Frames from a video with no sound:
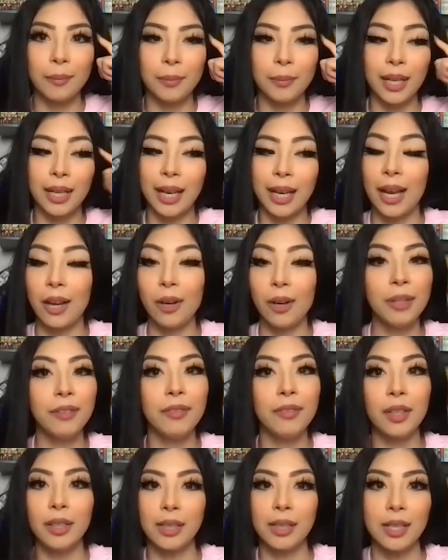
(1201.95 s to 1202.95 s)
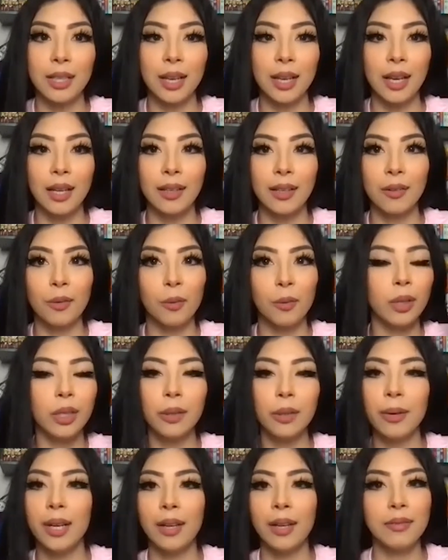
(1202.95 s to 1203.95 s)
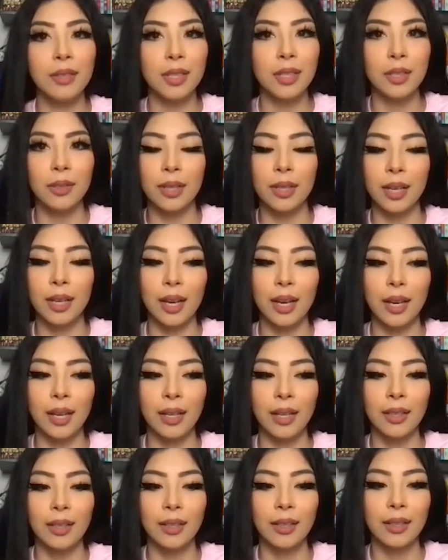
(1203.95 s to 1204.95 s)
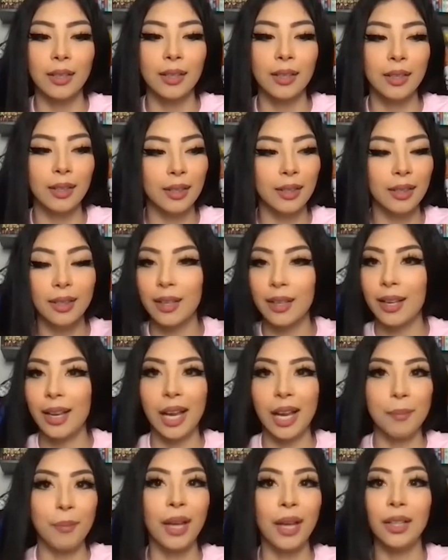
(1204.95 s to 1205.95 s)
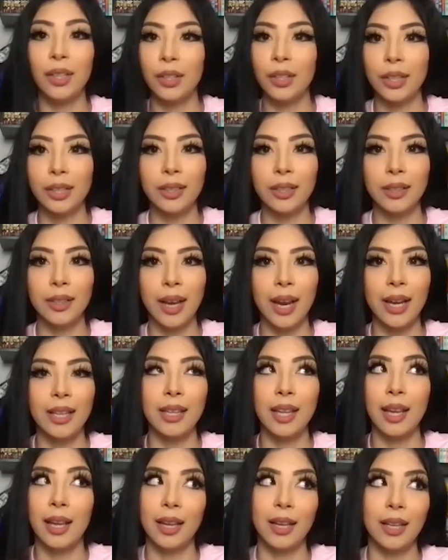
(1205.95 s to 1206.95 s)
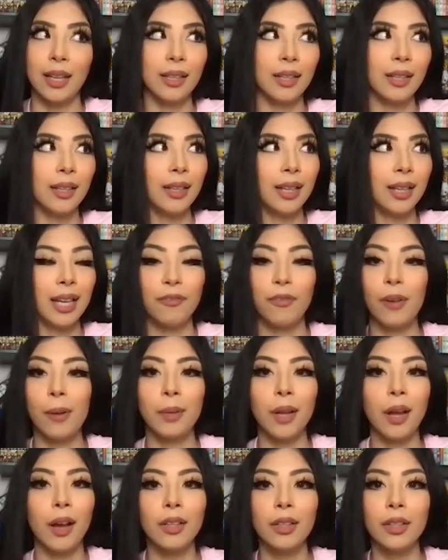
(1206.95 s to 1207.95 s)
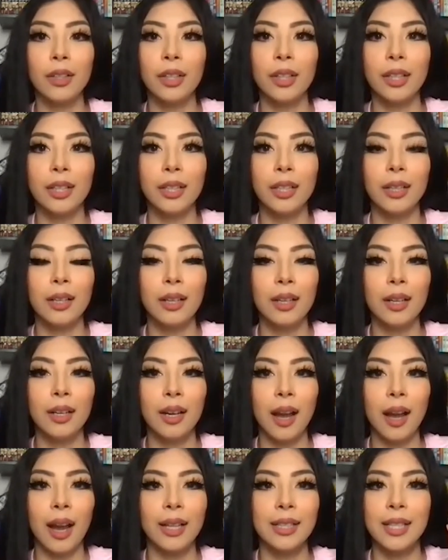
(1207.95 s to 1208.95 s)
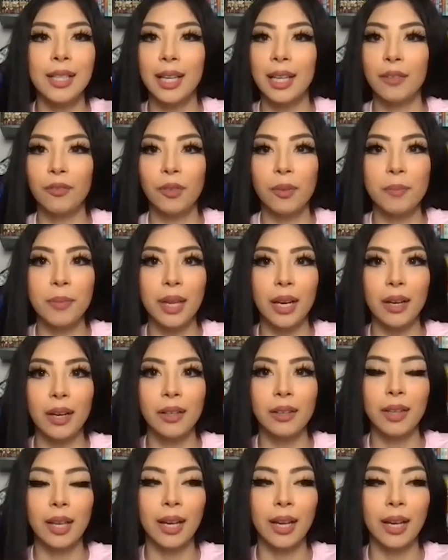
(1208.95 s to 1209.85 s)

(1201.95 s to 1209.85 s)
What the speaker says: I'm like, how am I feeling today? What do I have to do today? Am I good? And then if I'm not good, I take it from there.